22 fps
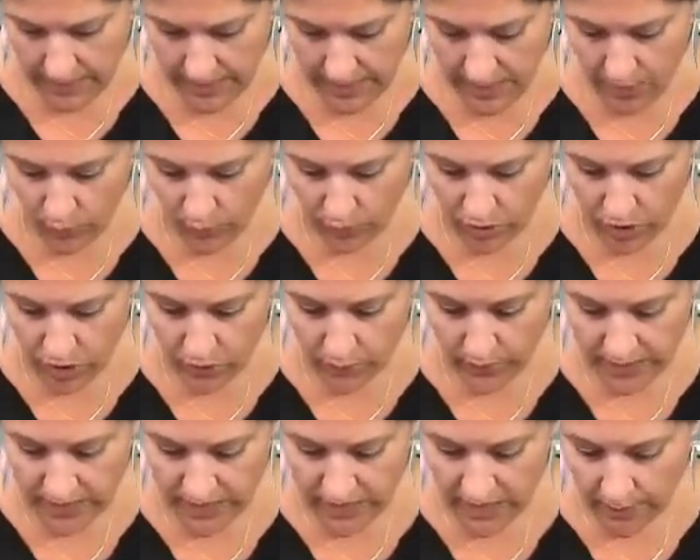And we'll do
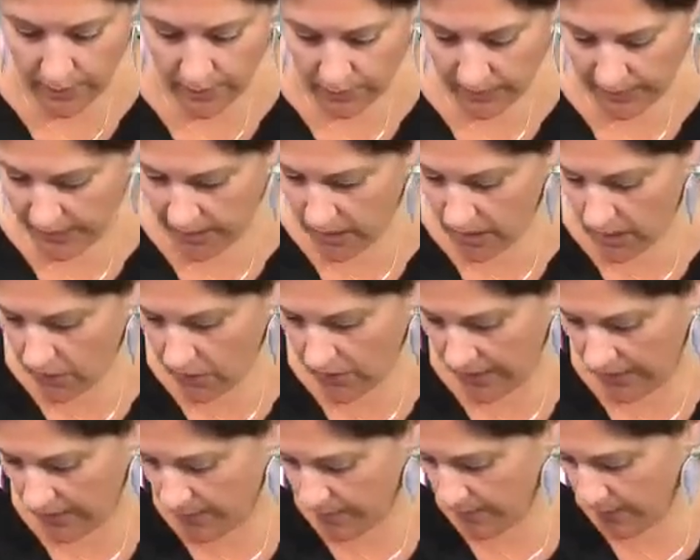a double layer.
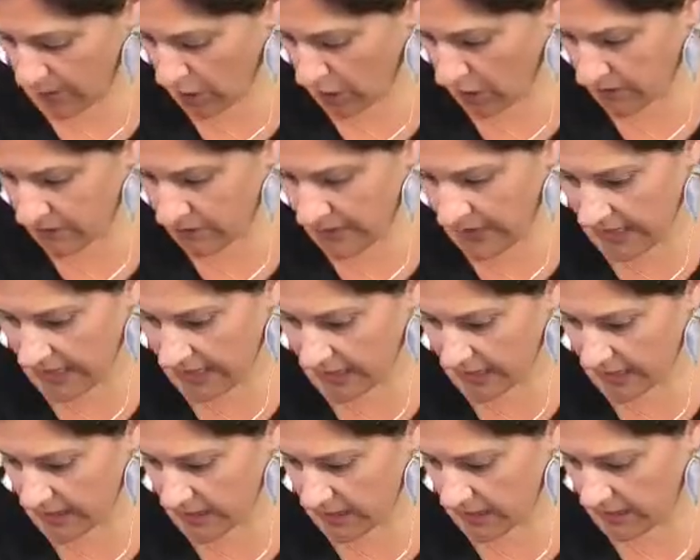Okay,
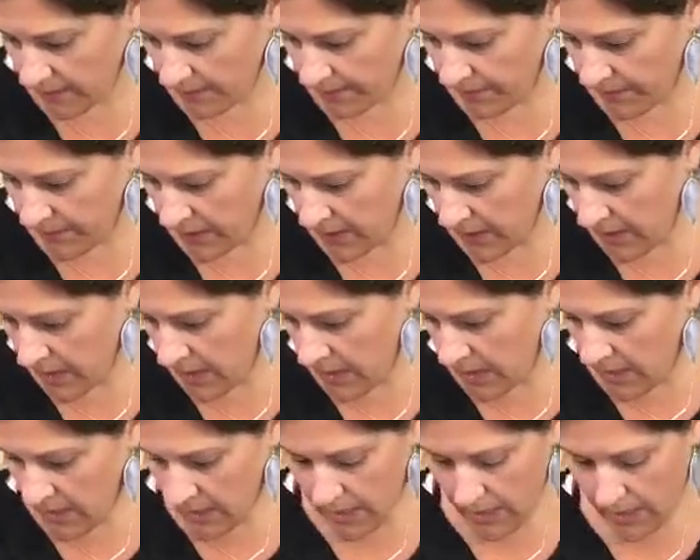perfect.
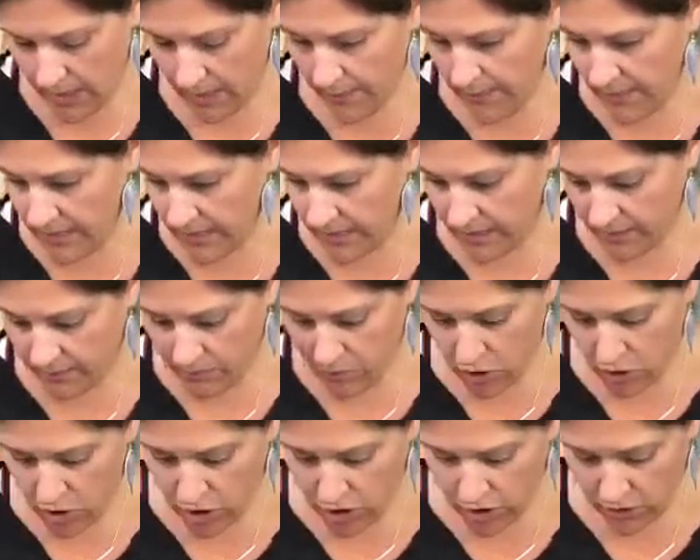Get me some
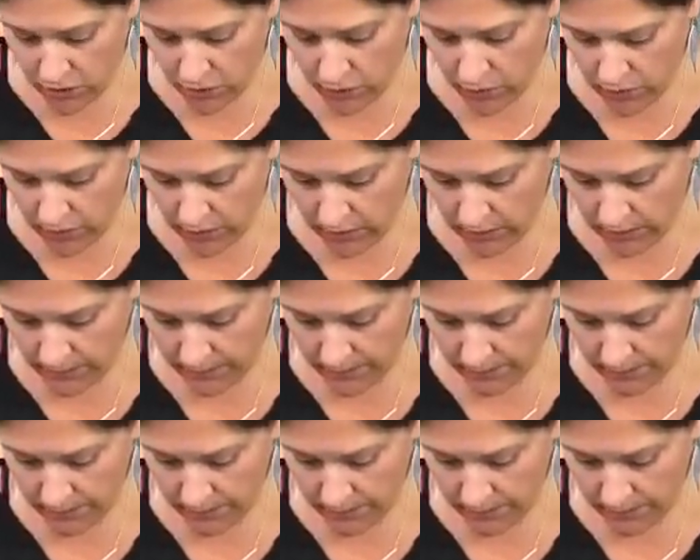jute.